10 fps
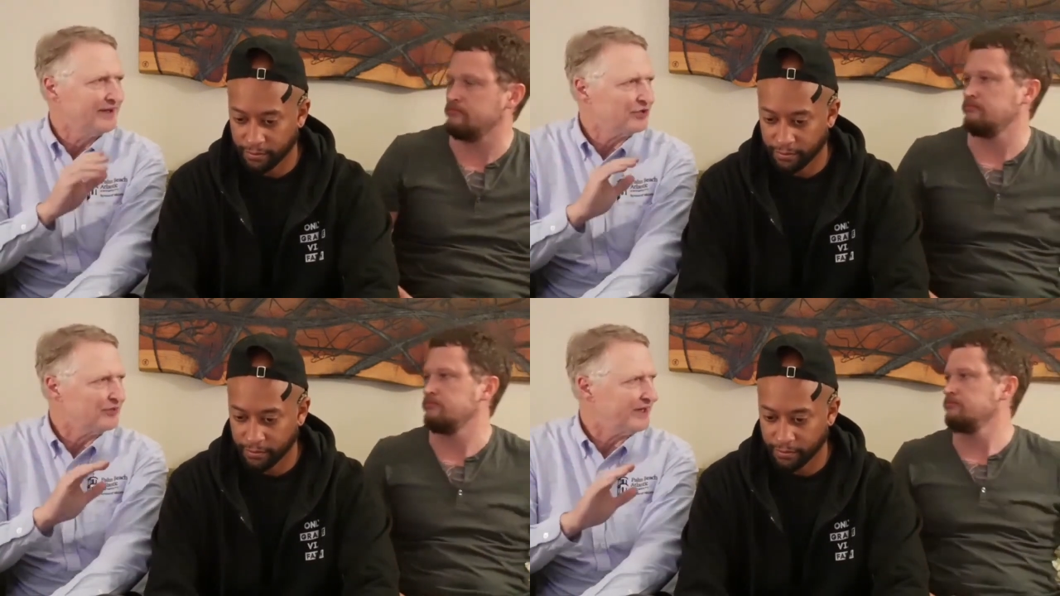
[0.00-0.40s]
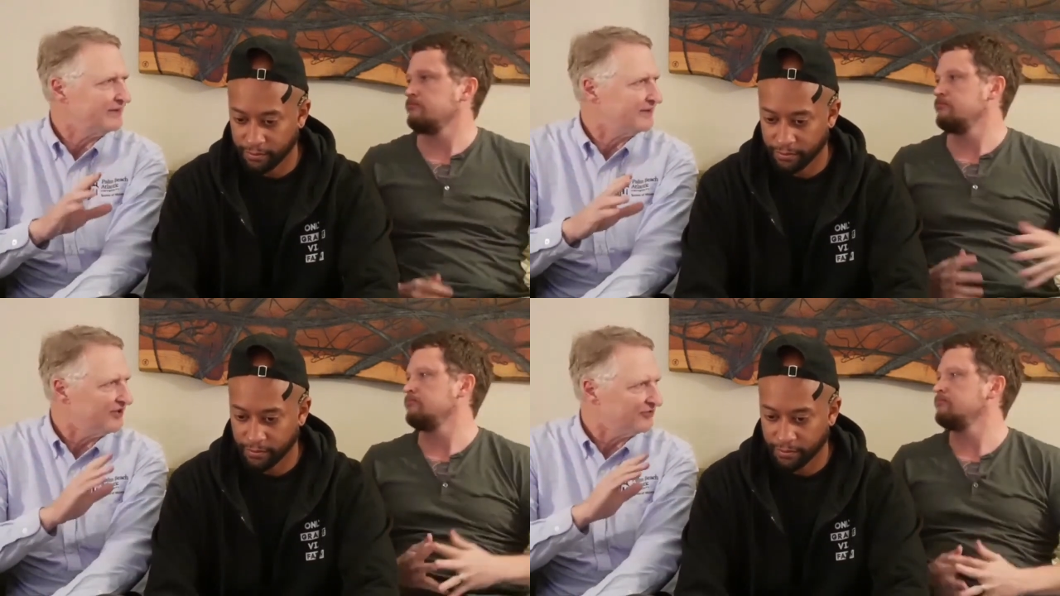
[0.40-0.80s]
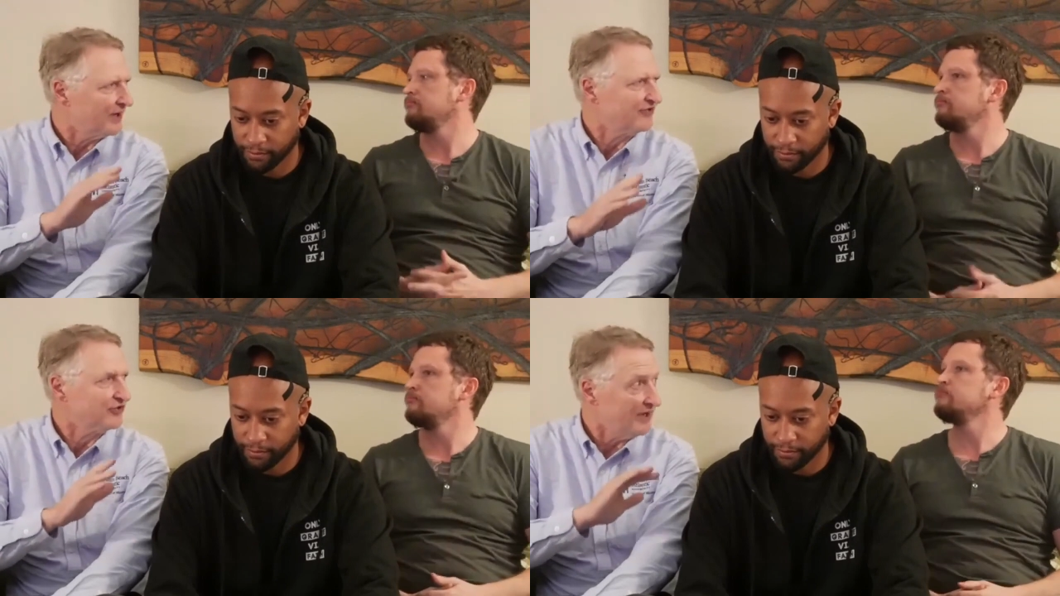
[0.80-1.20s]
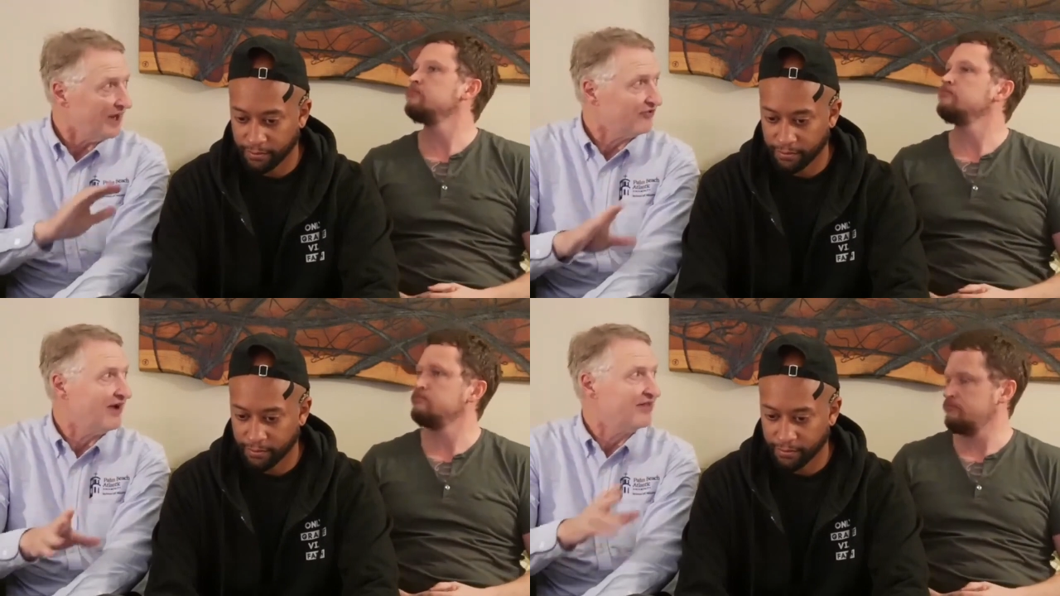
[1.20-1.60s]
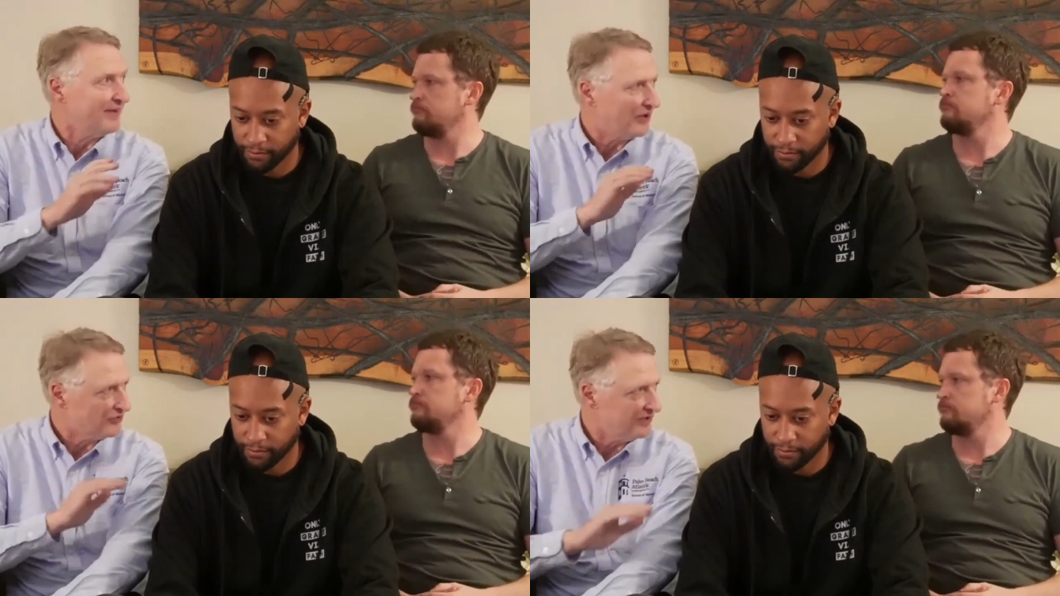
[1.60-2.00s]
Speaker 1: You read the Israelites could not drive them
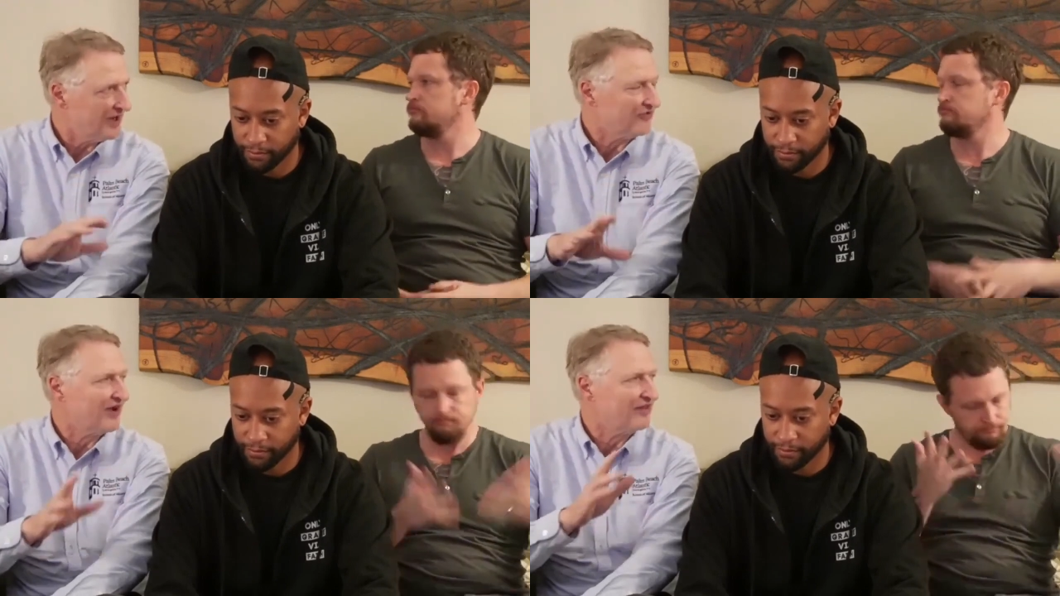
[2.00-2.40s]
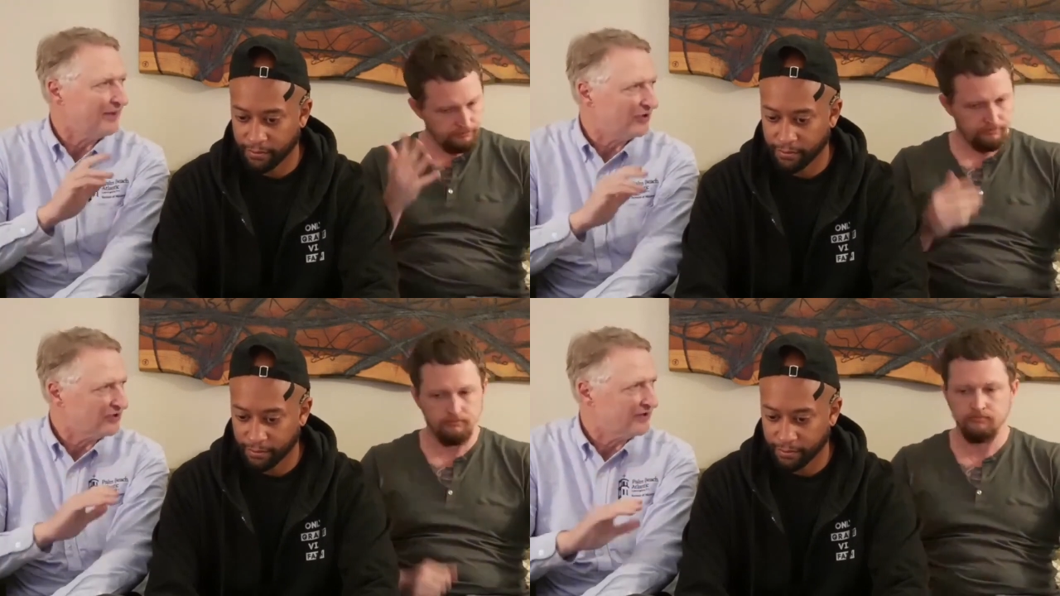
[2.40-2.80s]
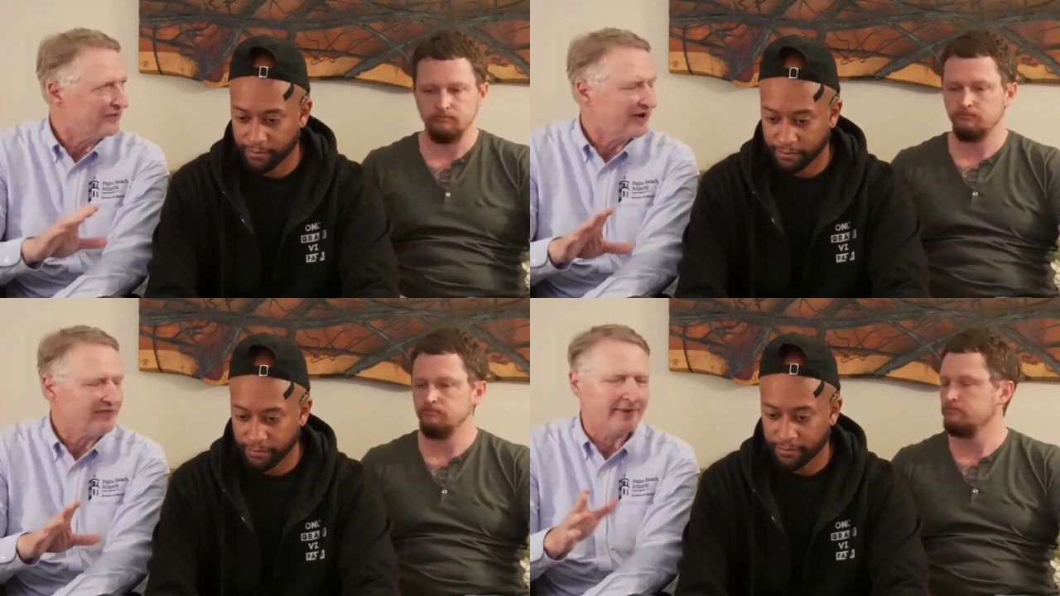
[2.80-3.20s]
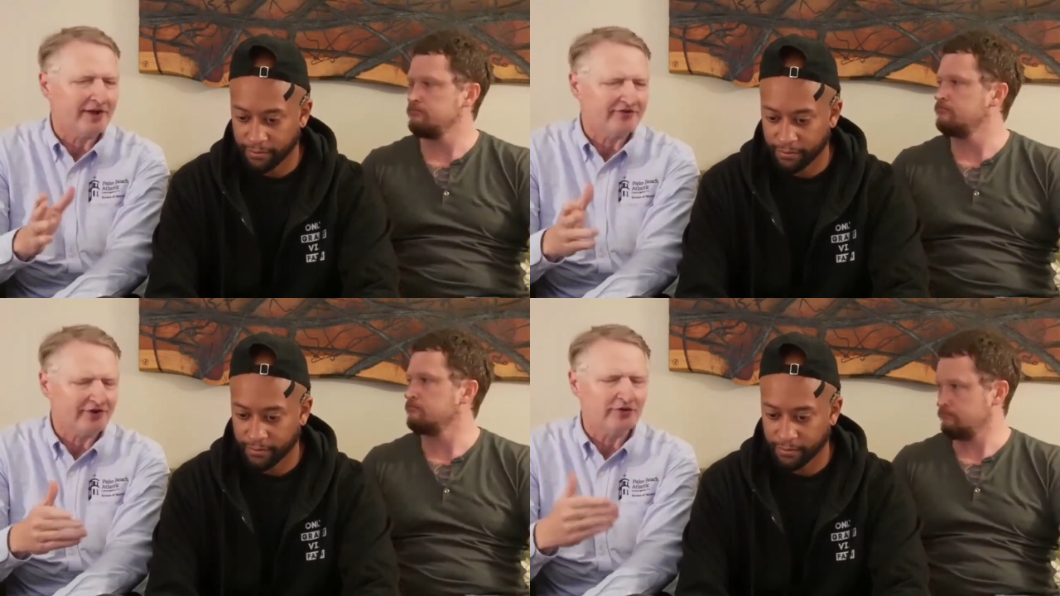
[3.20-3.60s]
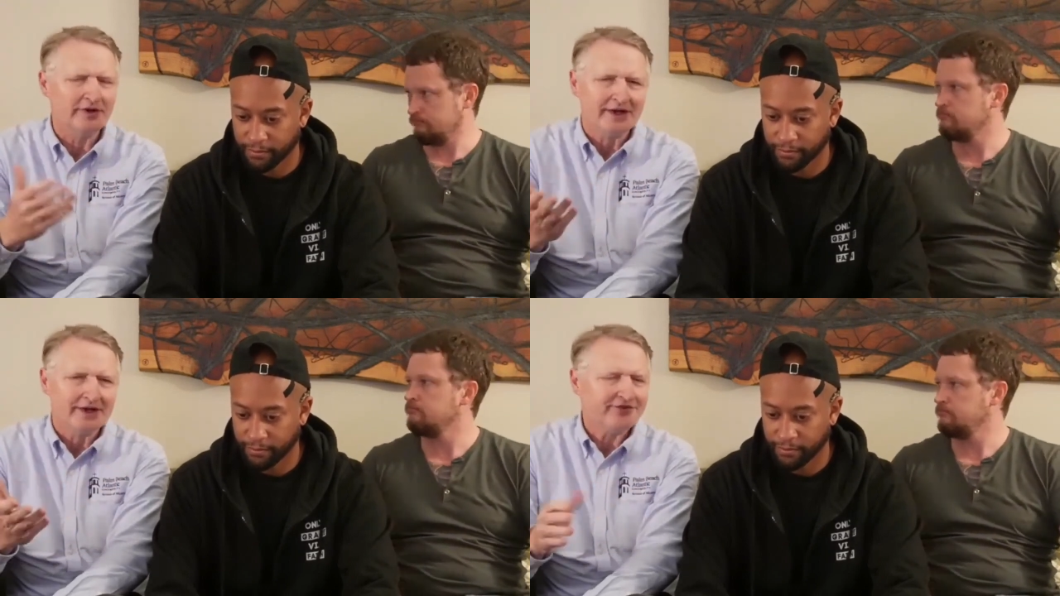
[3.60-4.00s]
out, could not drive them out, could not drive them out. So,
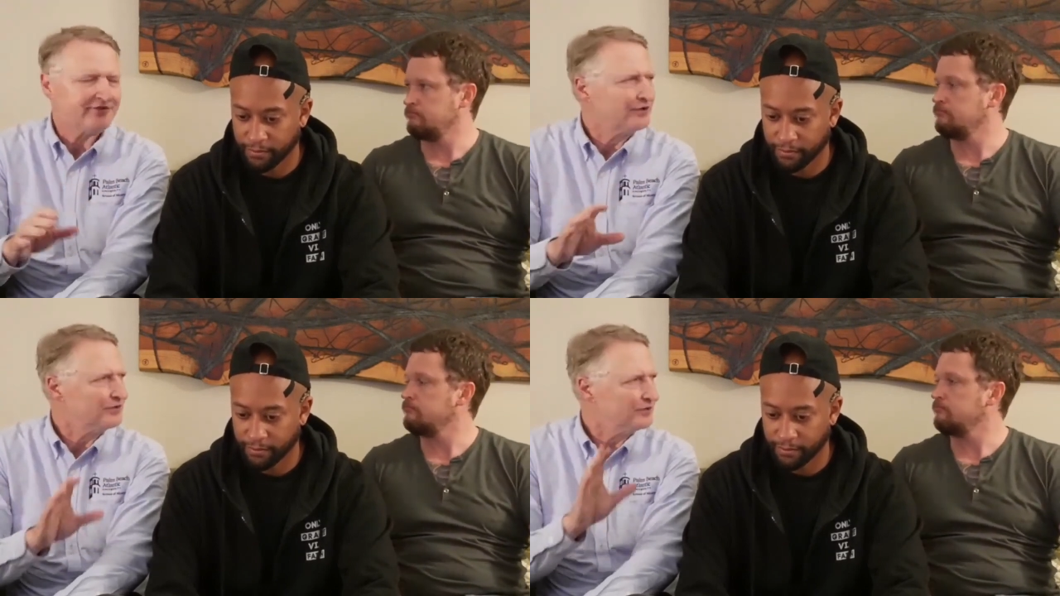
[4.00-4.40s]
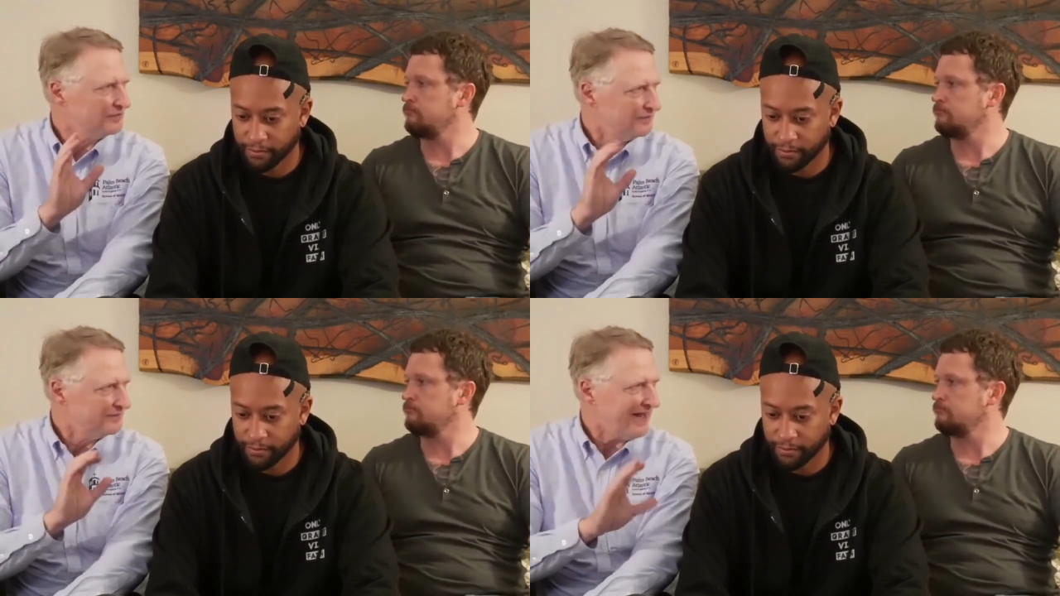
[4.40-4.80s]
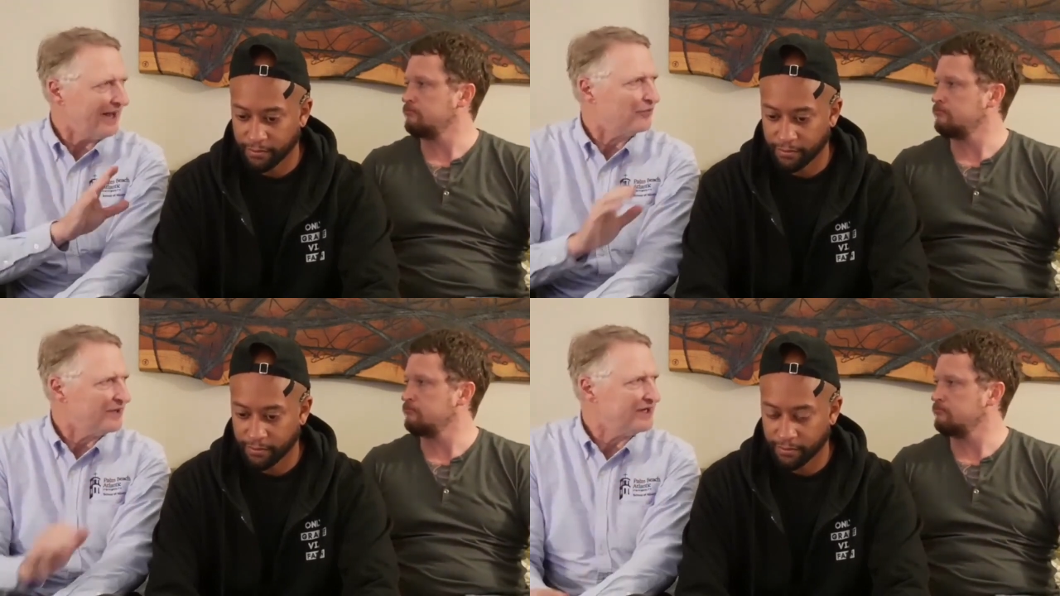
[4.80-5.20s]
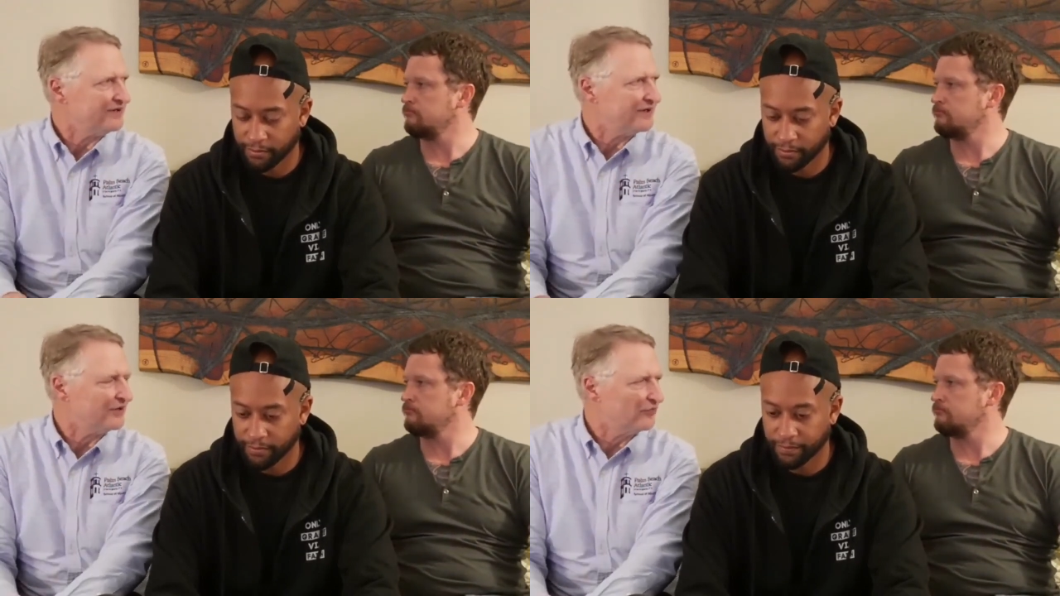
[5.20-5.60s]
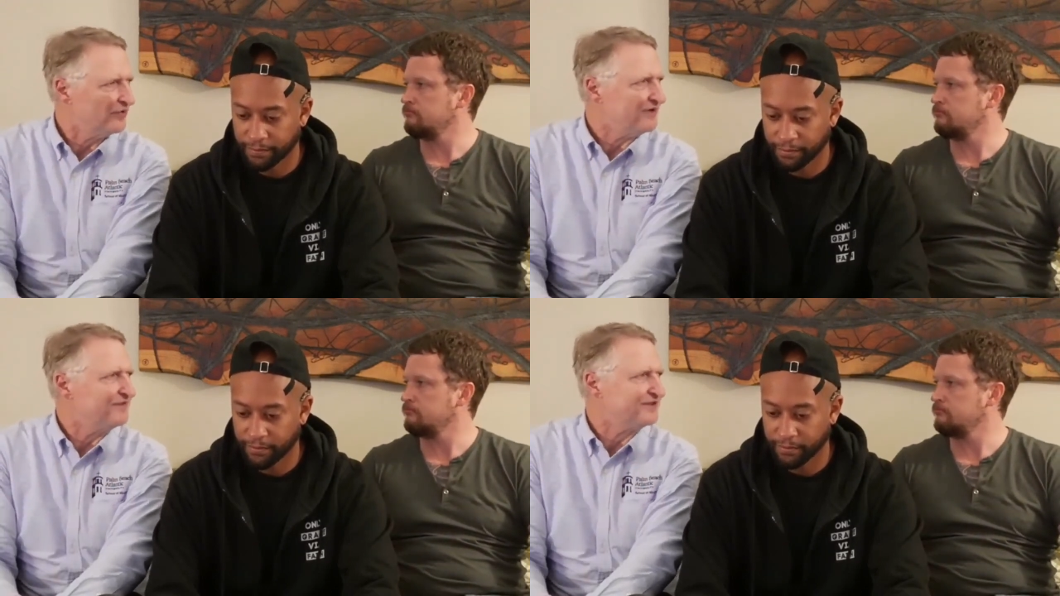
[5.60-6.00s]
so yeah, we need to
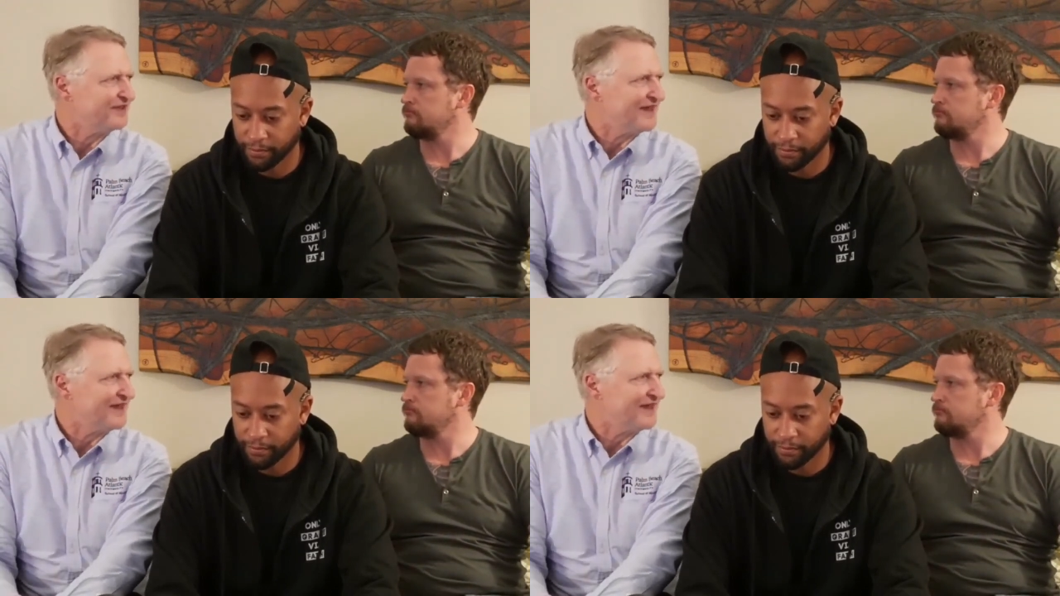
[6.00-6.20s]
revisit